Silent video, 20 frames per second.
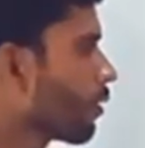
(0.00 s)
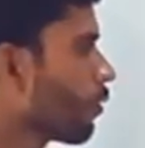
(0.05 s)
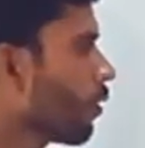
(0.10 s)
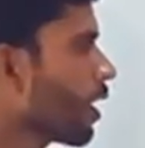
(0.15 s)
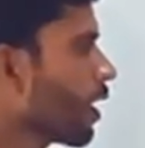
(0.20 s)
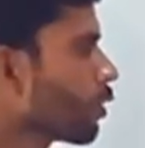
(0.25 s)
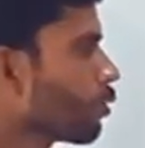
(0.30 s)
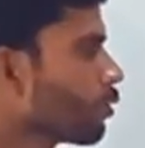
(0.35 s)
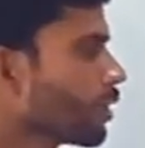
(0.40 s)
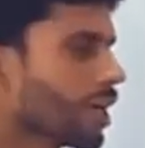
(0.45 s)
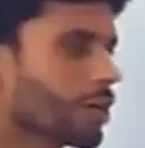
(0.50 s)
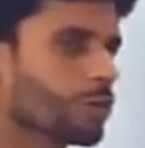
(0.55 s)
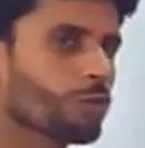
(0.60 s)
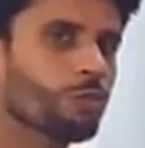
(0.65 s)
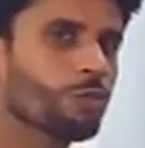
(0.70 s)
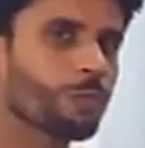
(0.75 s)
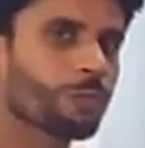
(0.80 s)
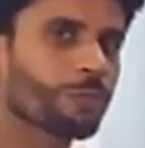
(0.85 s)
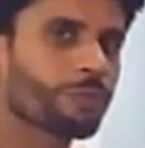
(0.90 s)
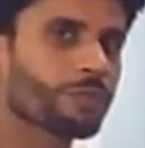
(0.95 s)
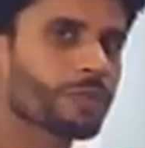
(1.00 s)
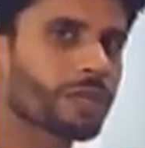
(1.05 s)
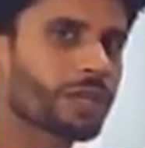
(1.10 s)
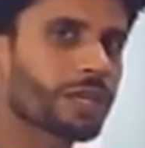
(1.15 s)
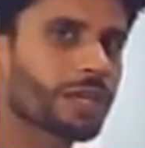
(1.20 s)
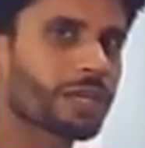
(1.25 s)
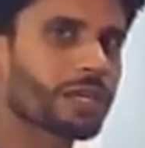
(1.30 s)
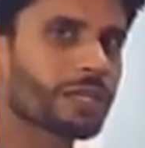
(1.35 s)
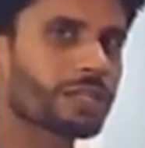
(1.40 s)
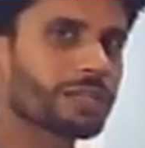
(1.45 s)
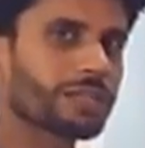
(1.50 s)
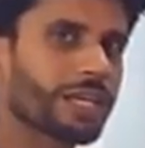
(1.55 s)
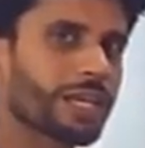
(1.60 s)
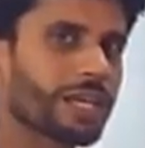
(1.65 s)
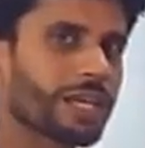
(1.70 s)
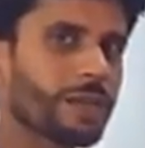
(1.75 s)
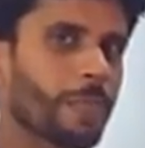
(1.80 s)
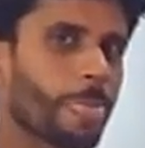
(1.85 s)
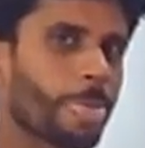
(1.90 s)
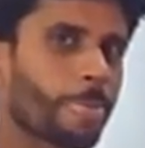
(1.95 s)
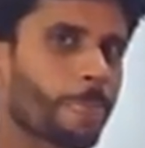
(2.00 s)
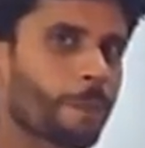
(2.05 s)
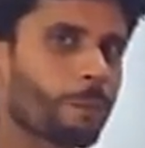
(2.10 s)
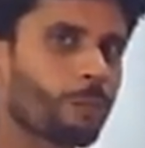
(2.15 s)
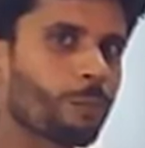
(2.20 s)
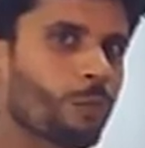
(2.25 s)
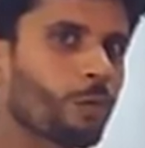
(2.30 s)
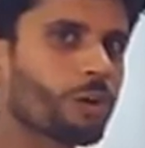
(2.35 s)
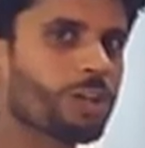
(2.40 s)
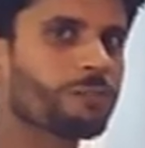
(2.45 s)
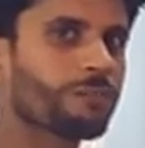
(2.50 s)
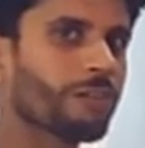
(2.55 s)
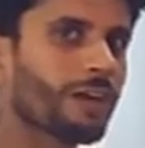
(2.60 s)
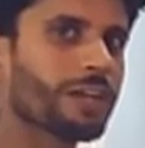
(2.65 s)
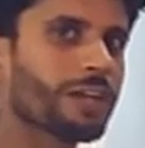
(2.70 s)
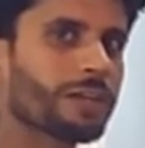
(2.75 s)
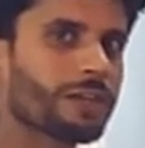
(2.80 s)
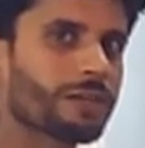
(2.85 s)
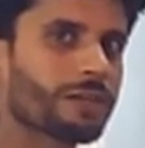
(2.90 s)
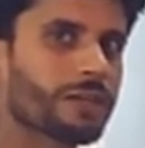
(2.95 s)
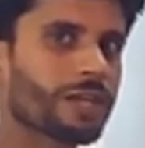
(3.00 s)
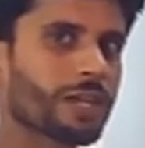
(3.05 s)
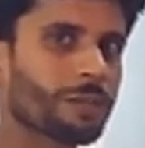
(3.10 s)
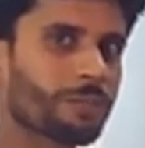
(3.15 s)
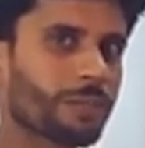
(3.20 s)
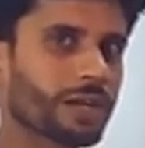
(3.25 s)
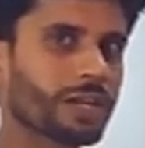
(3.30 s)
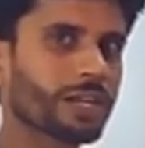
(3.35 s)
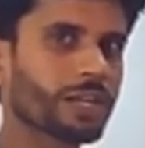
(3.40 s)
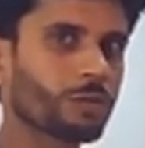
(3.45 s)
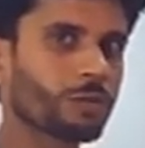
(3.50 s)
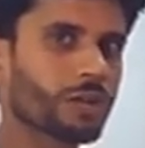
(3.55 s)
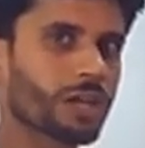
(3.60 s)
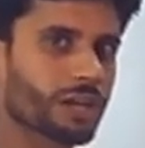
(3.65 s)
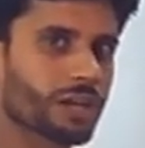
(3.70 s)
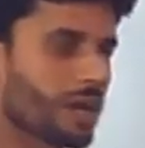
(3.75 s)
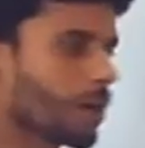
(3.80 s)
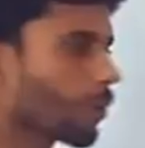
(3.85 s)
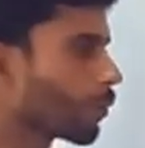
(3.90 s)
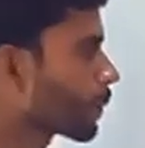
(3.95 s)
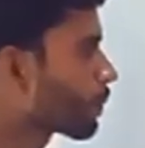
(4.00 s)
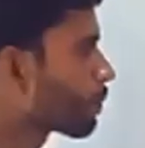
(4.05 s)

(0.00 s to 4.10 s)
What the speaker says: What do? They modify a particular noun.